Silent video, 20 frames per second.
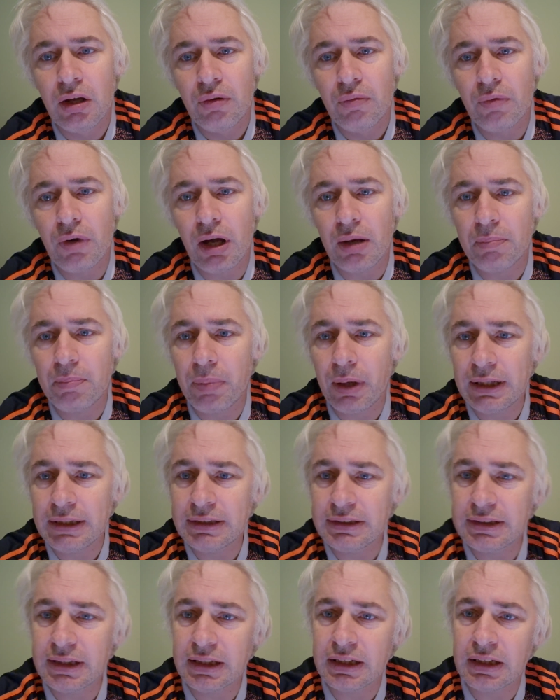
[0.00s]
Well,
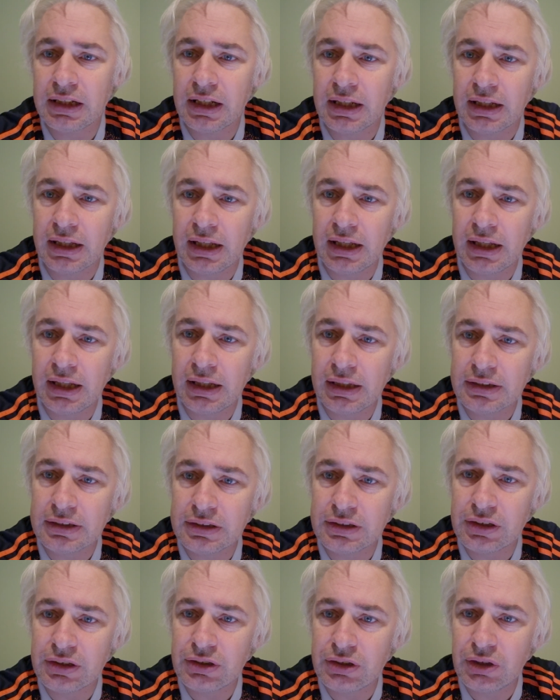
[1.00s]
basically, it's
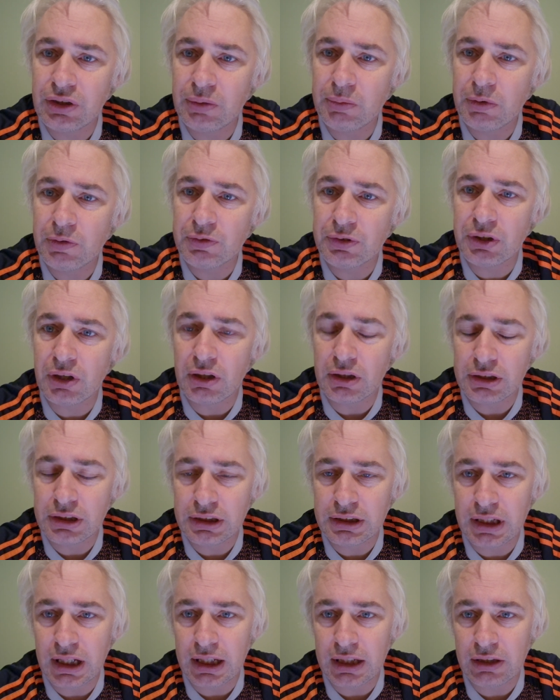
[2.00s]
to do with trying to
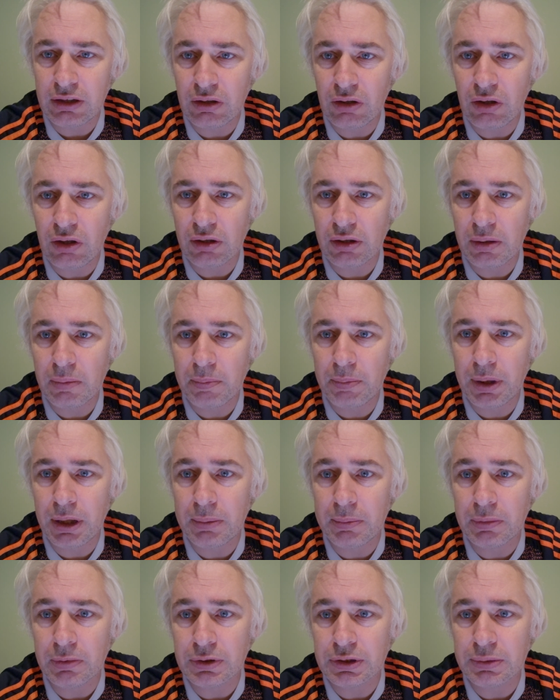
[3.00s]
take on
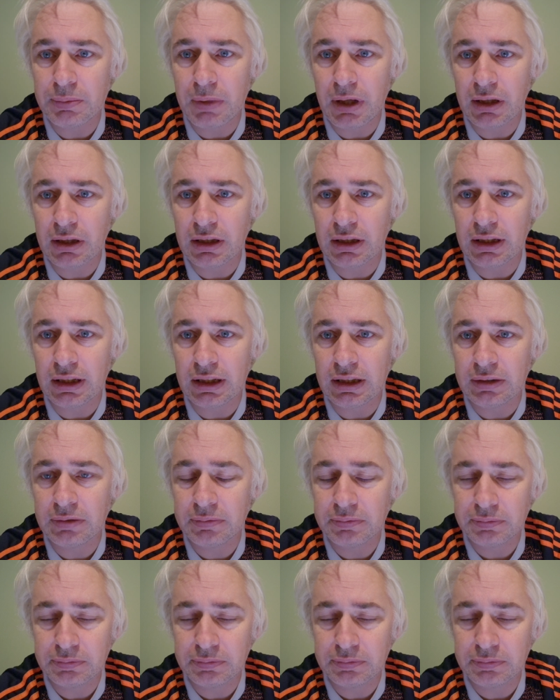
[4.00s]
people smuggling,